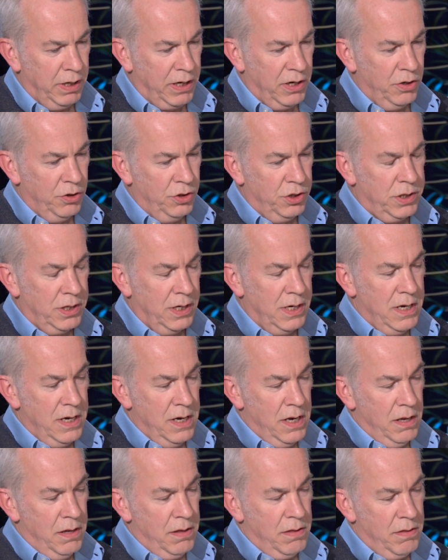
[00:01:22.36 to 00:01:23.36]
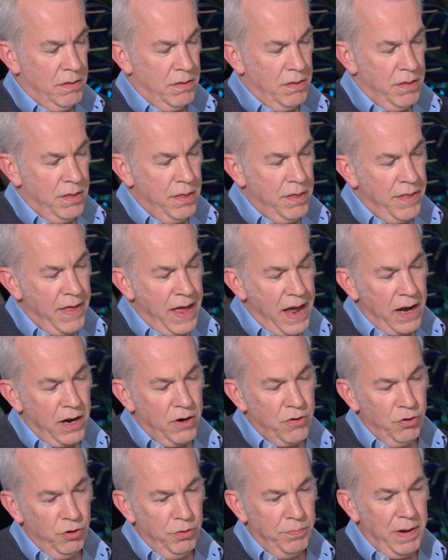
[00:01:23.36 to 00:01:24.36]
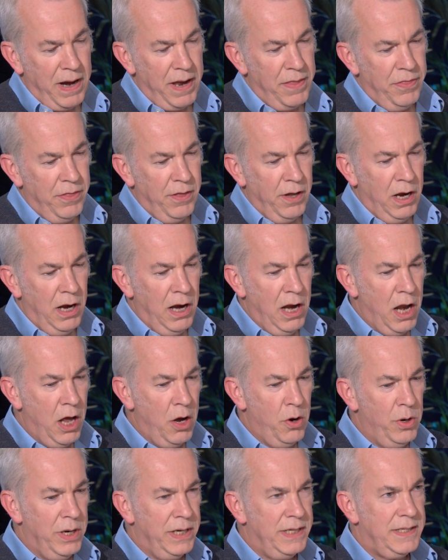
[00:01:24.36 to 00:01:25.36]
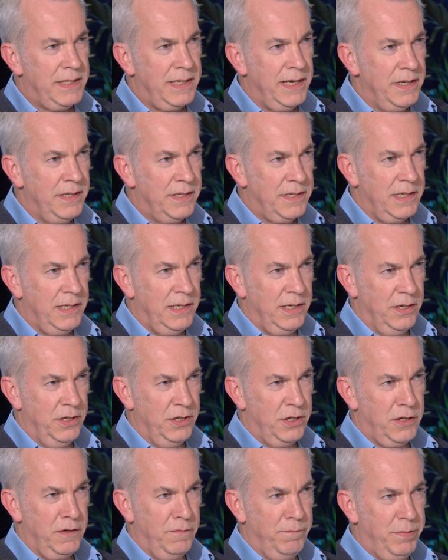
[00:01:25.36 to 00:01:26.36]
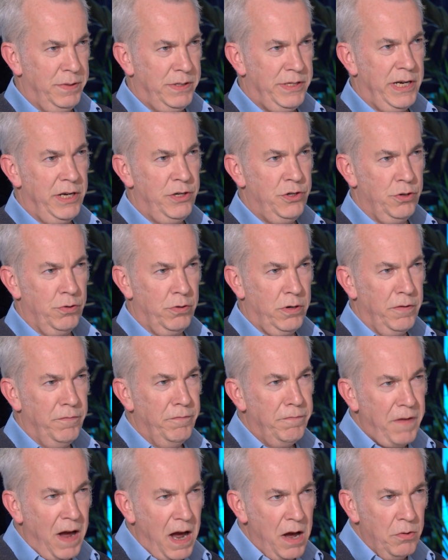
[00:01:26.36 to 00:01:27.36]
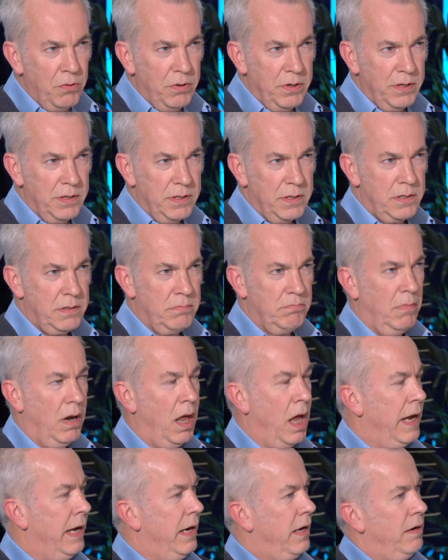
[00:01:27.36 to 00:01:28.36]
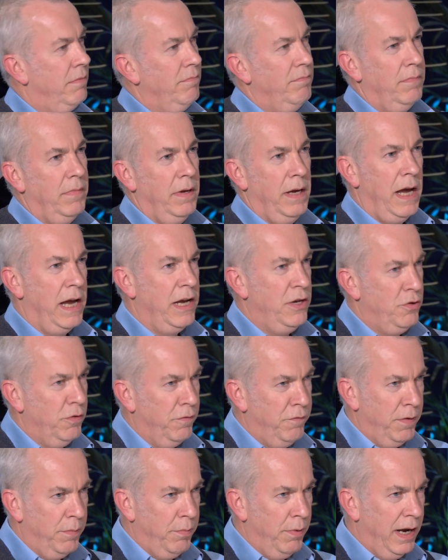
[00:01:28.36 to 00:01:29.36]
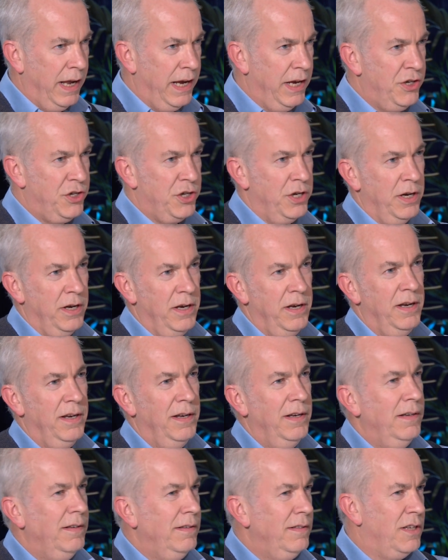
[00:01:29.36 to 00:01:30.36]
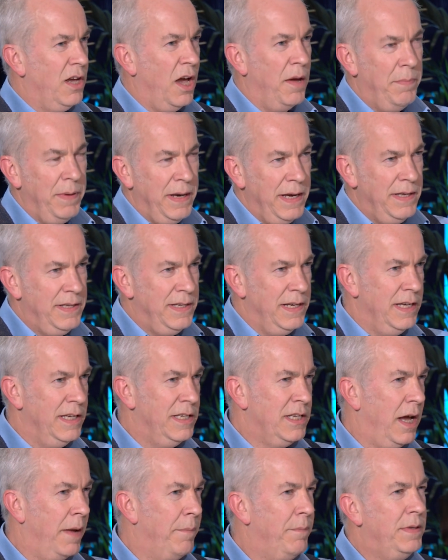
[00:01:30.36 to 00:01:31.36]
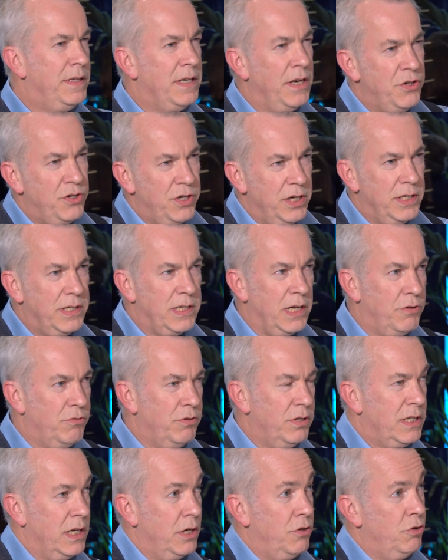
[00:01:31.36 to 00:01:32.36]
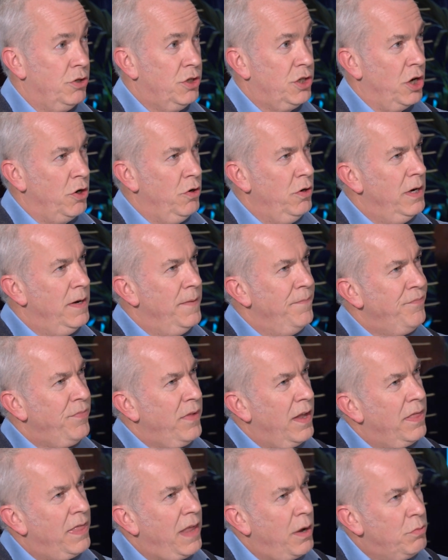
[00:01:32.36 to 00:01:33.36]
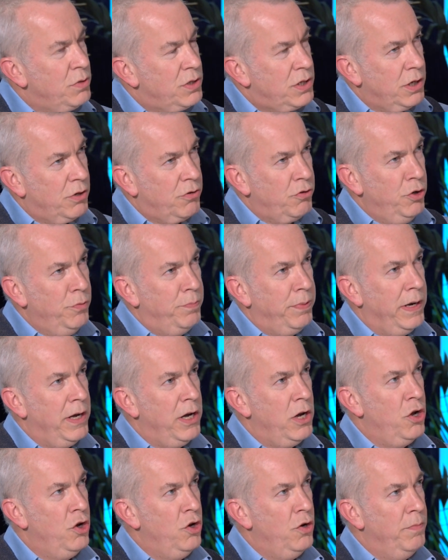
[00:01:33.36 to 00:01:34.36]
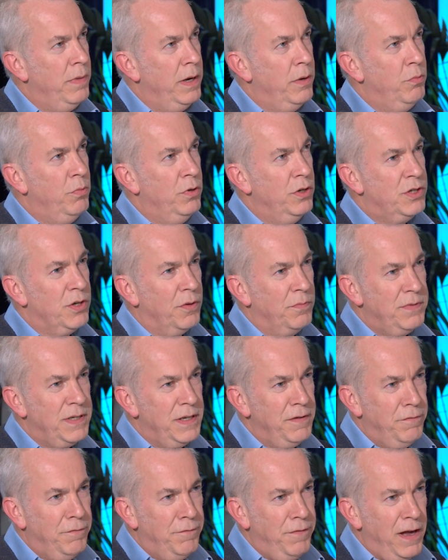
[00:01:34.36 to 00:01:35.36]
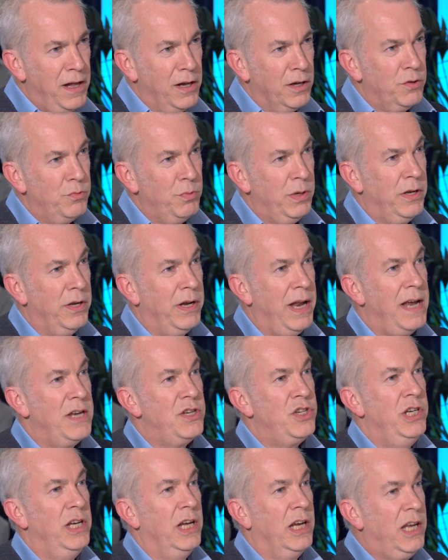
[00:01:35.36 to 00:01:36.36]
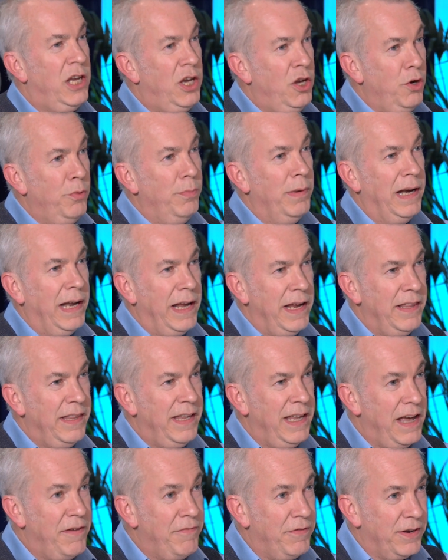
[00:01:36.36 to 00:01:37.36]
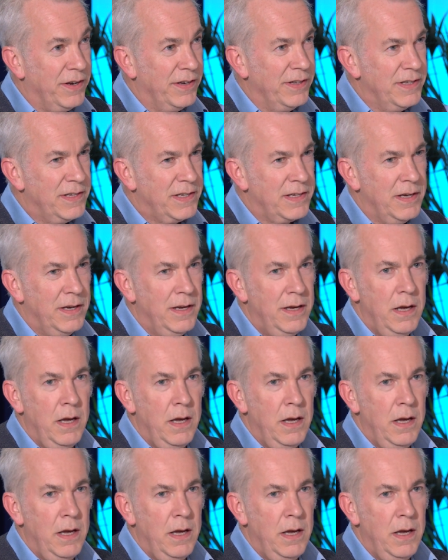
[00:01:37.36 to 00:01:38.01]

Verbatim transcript: because that group had the lowest incidence of potential confounders like atrial fibrillation, diabetes, hypertension, etc., etc. So that was the group in whom it was obviously felt we could actually accumulate the evidence.